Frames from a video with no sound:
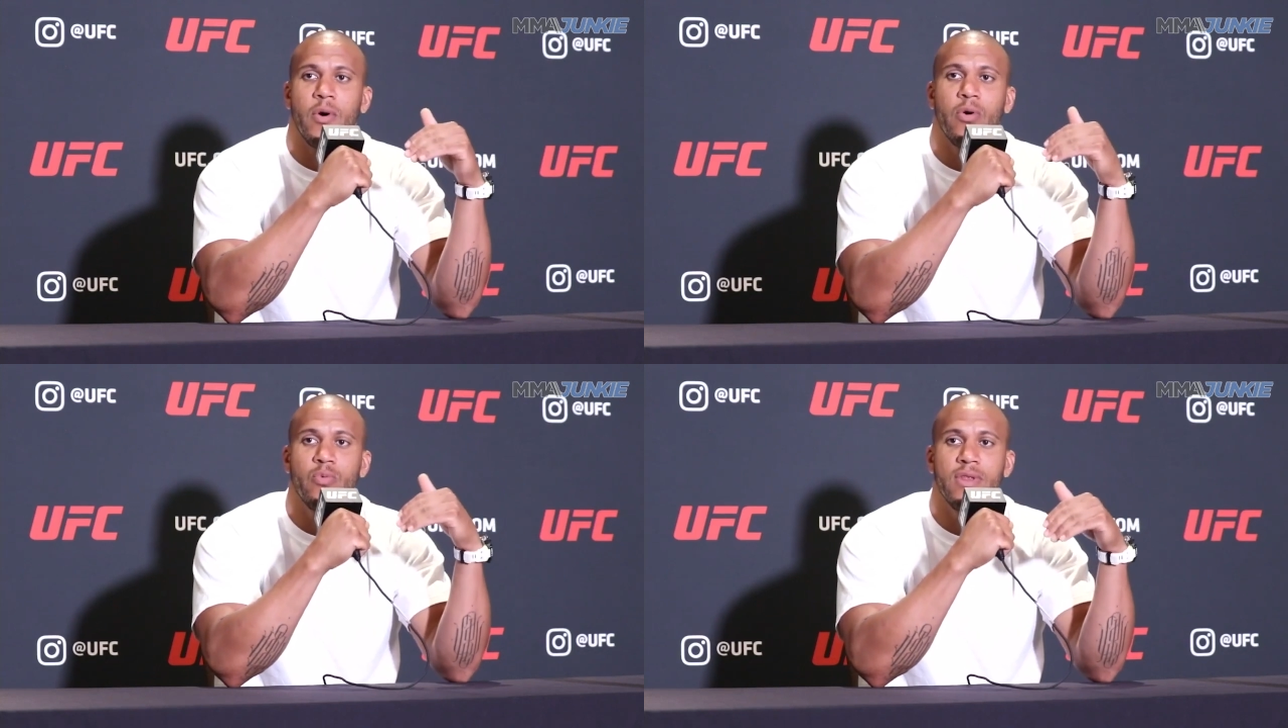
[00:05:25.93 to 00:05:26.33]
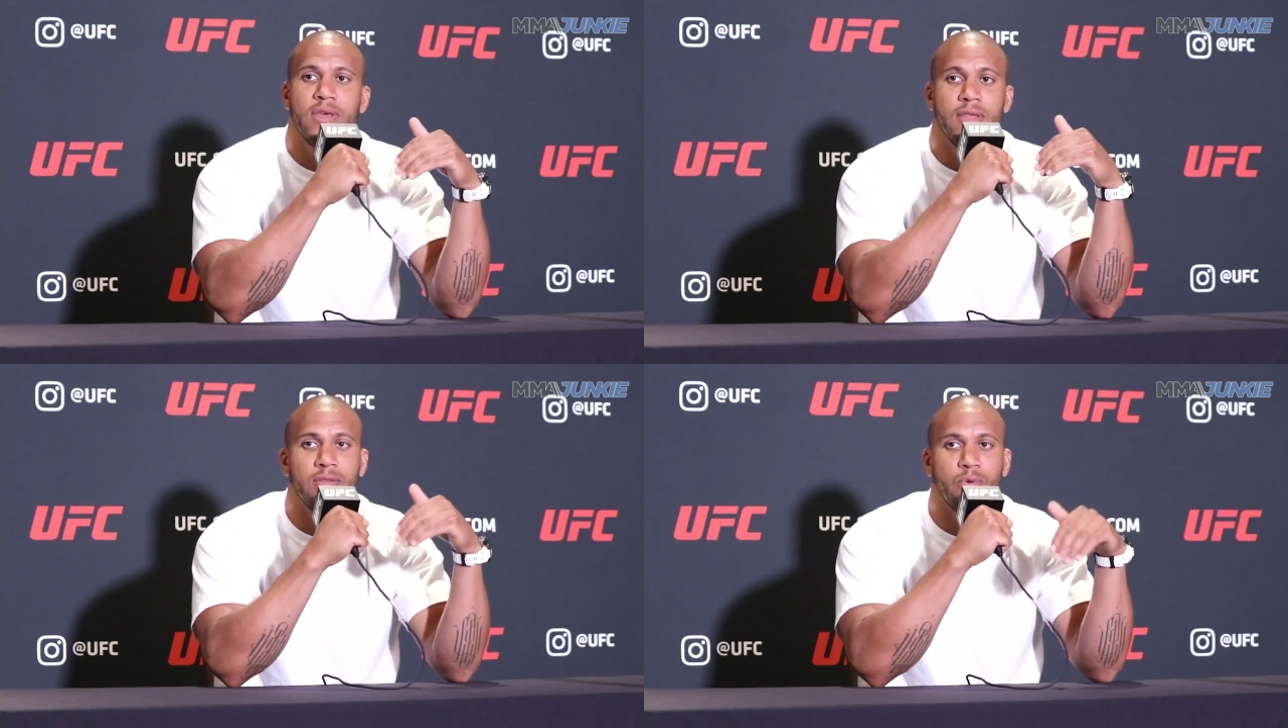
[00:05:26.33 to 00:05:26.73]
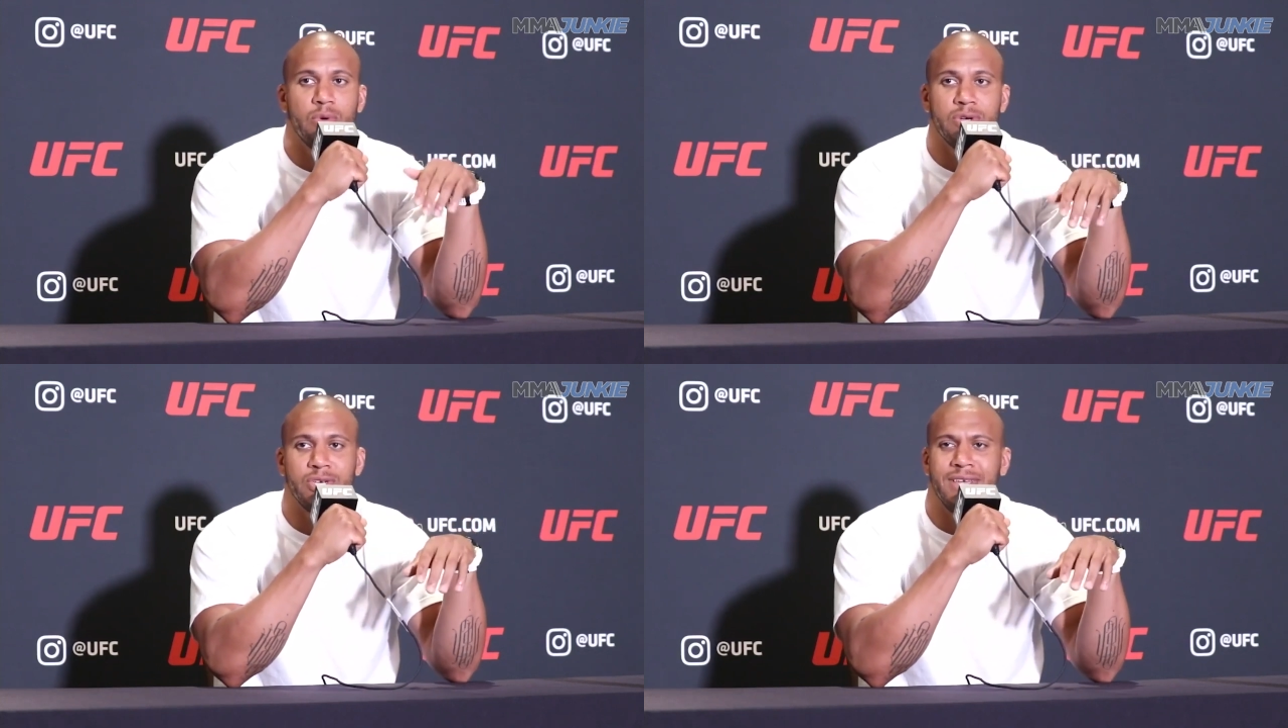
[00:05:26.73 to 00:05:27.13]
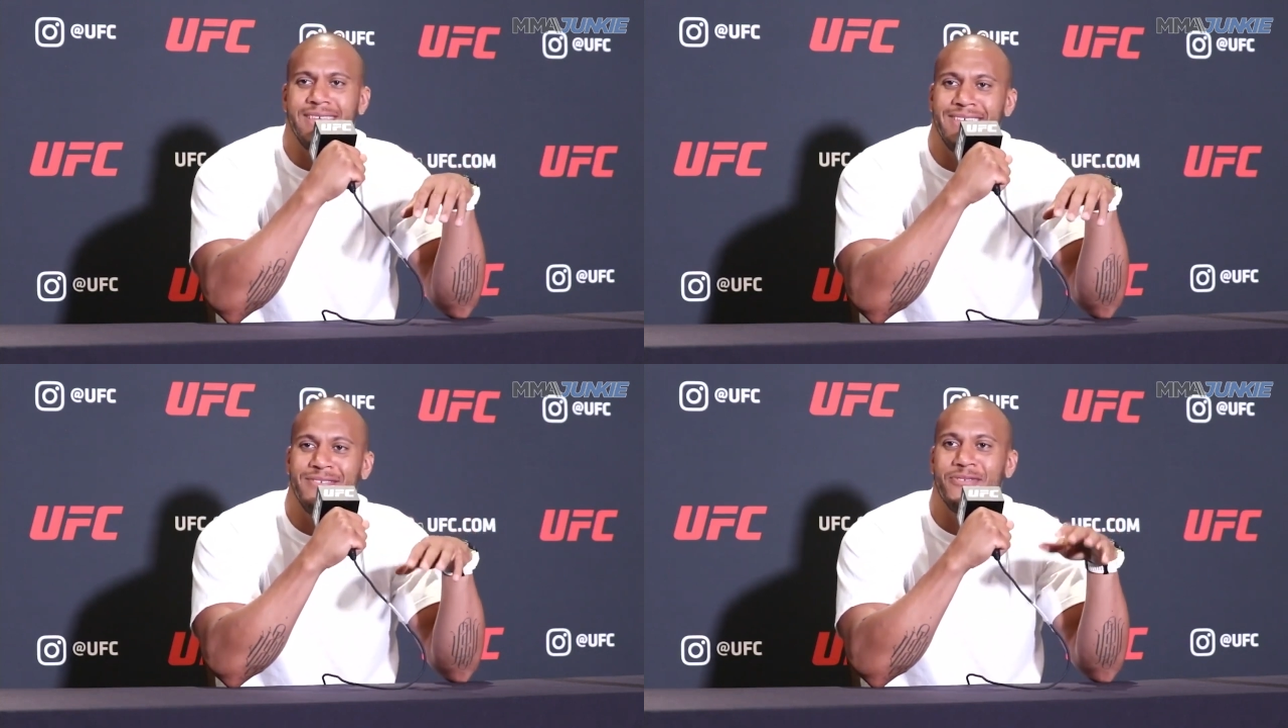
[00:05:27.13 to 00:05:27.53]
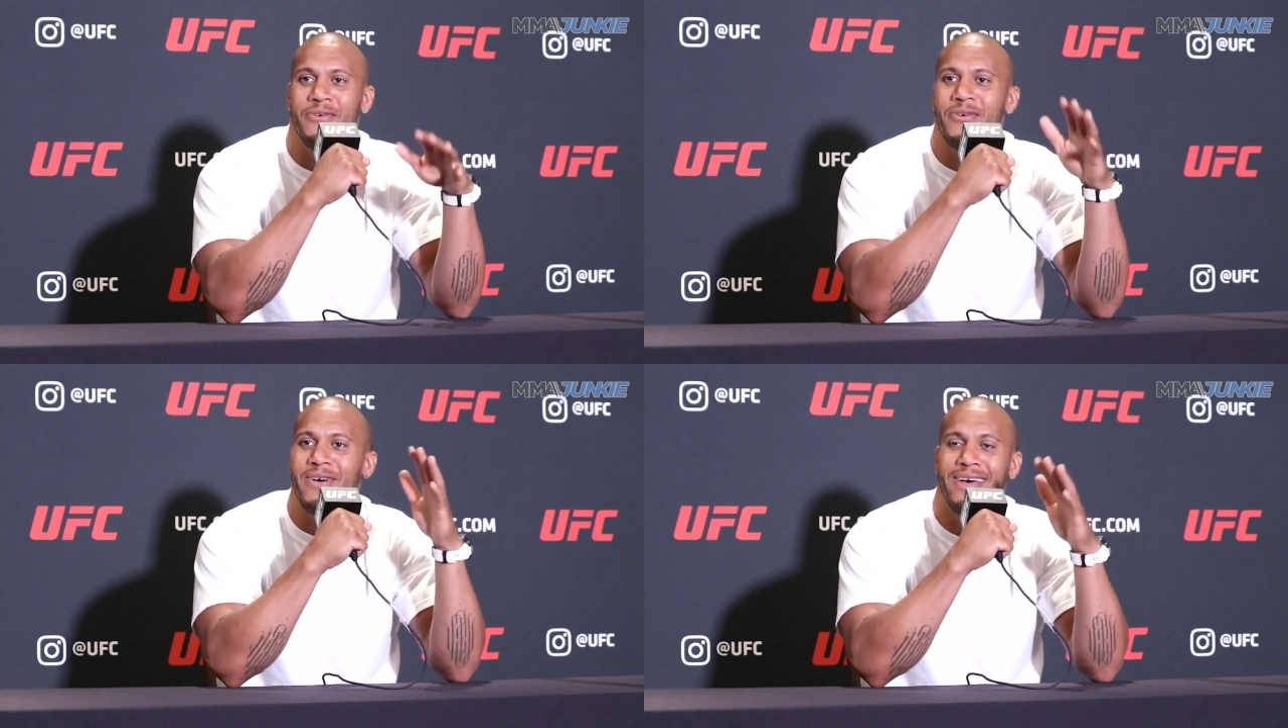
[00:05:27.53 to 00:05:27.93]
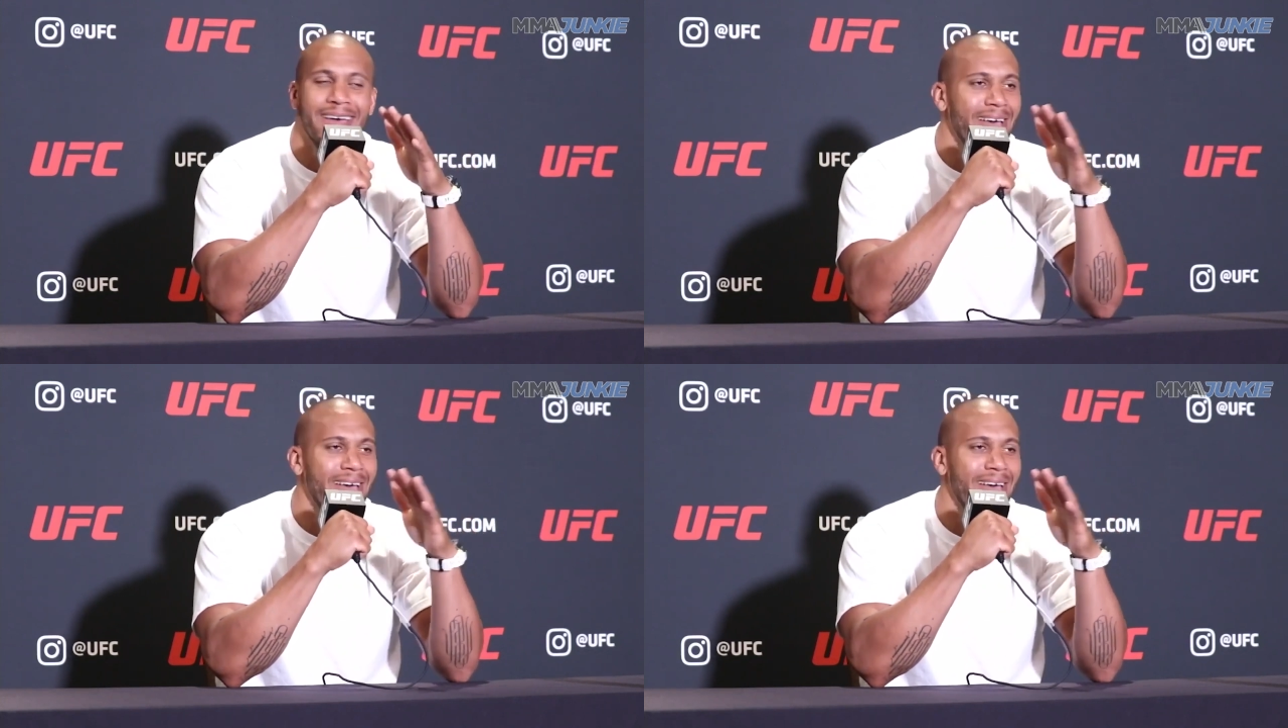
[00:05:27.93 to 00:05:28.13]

already in the rush, so